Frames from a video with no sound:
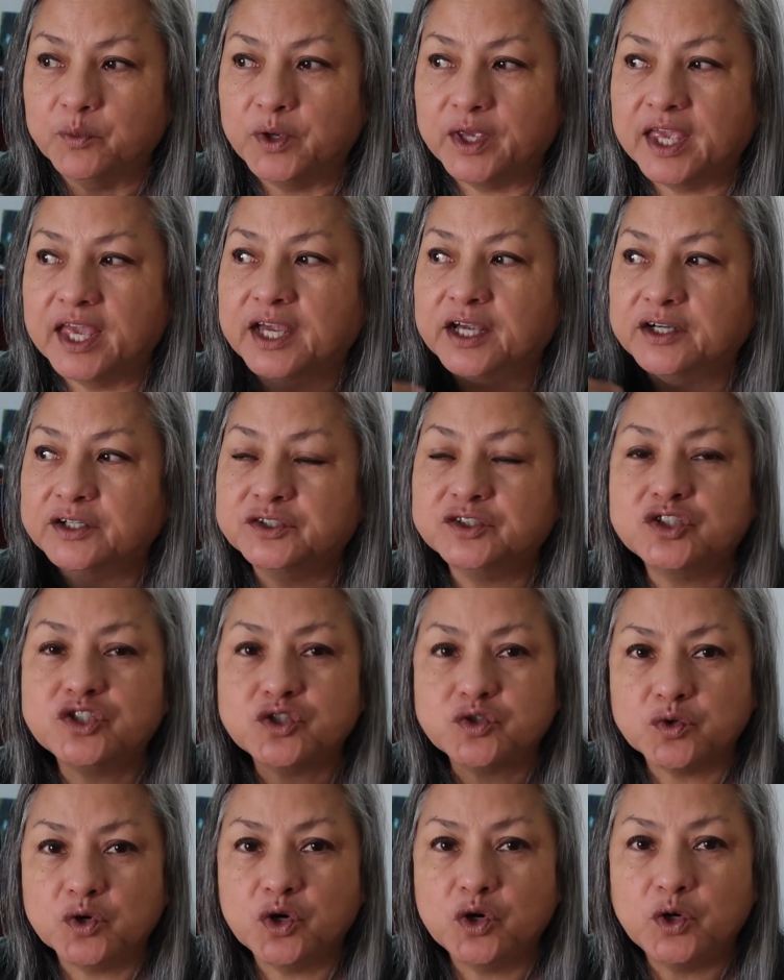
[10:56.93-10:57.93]
We can't
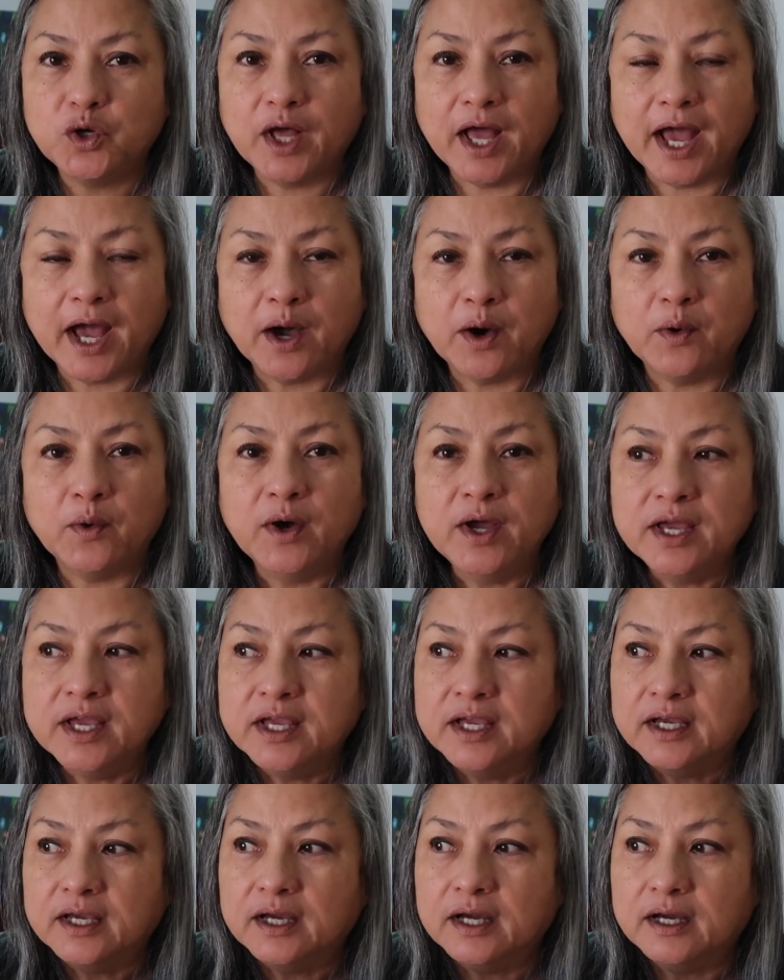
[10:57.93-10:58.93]
control how
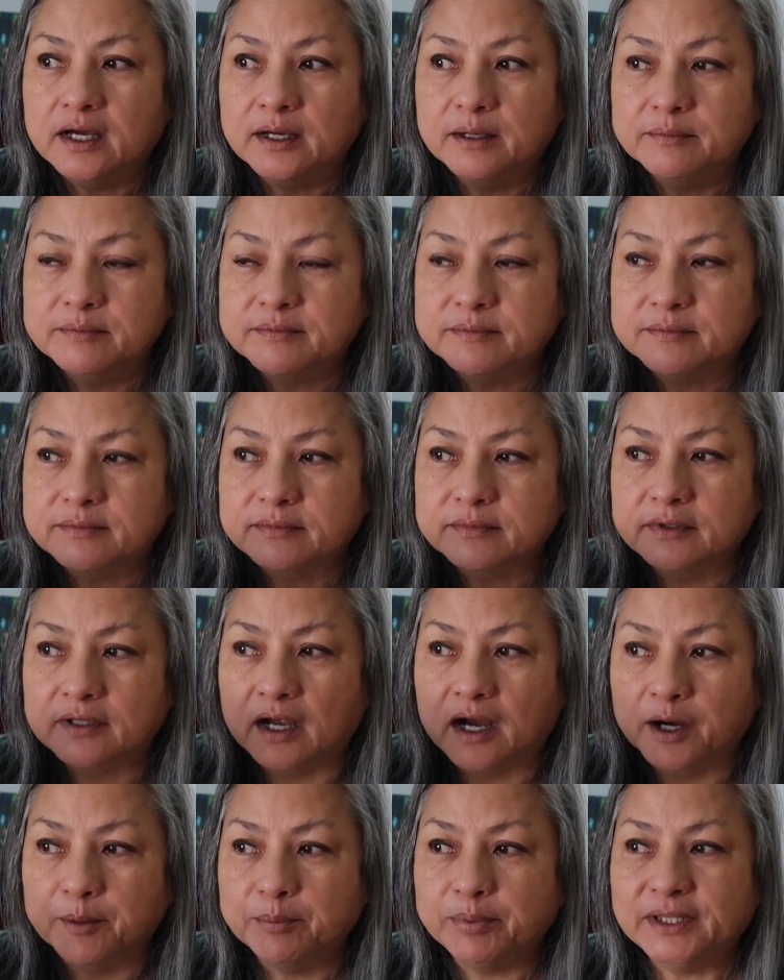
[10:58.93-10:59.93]
um,
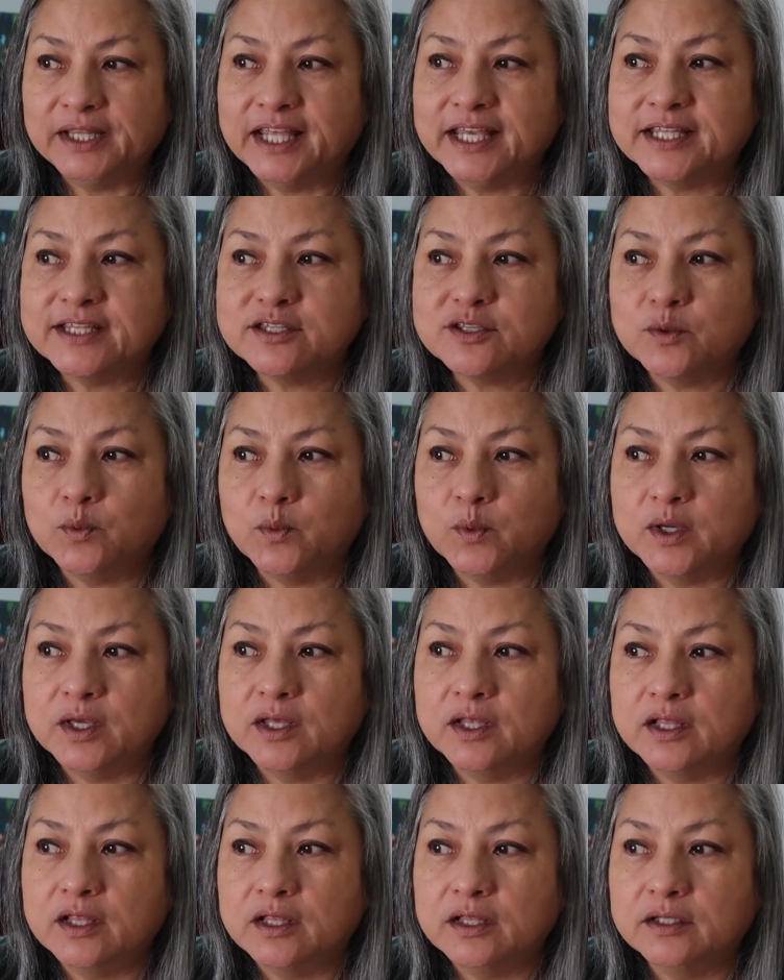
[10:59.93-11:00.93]
our plants
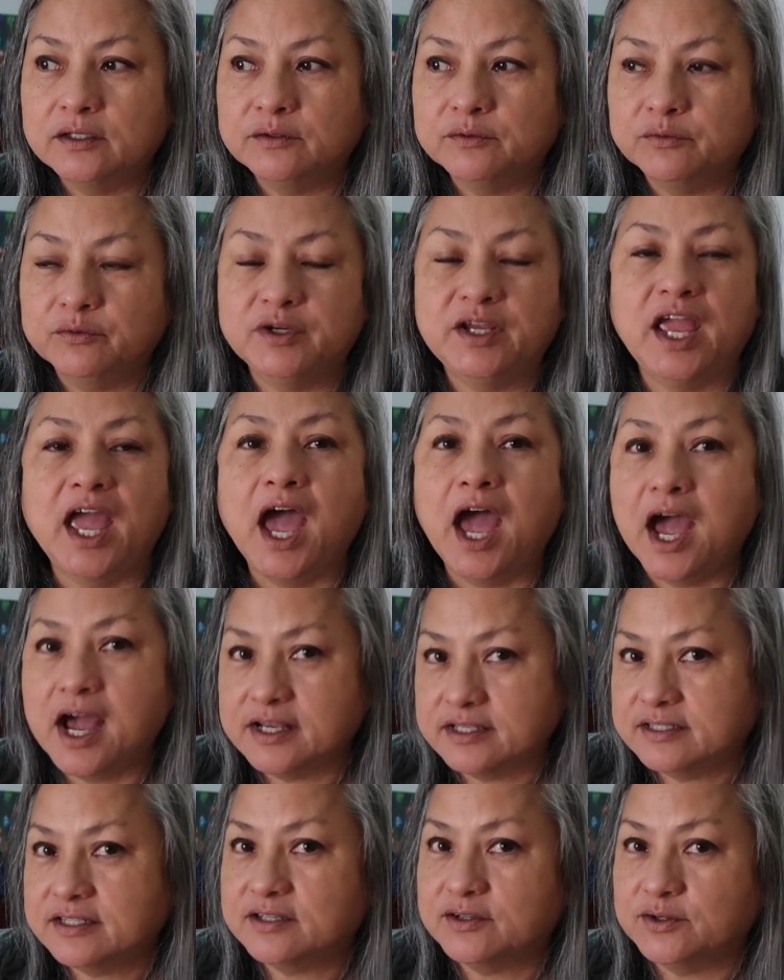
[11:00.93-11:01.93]
will react